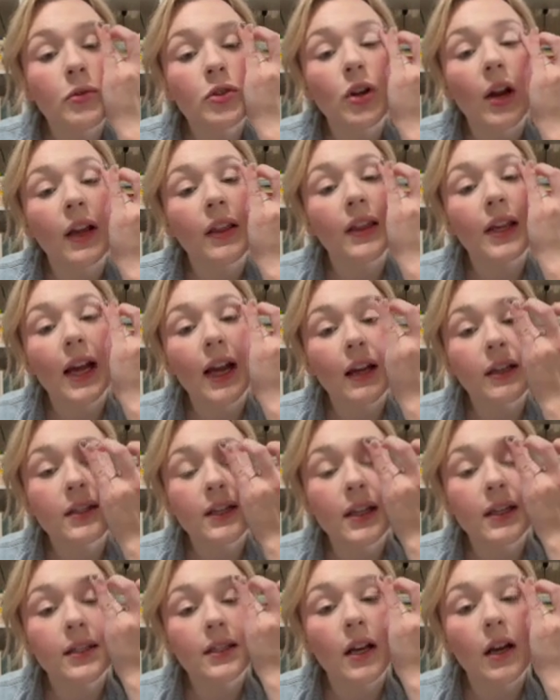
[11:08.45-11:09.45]
drag the
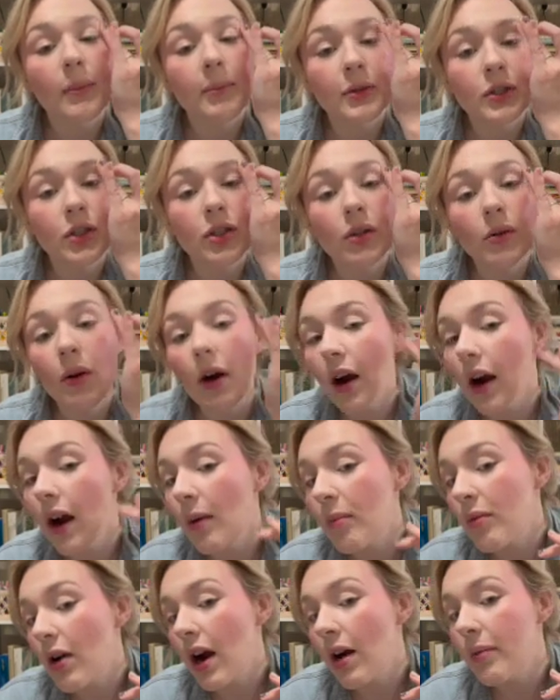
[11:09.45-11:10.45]
excess up to our
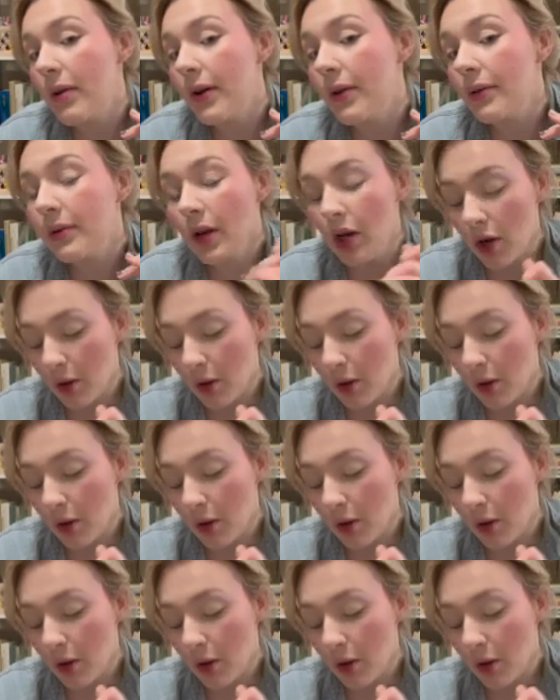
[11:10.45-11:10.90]
brow bone.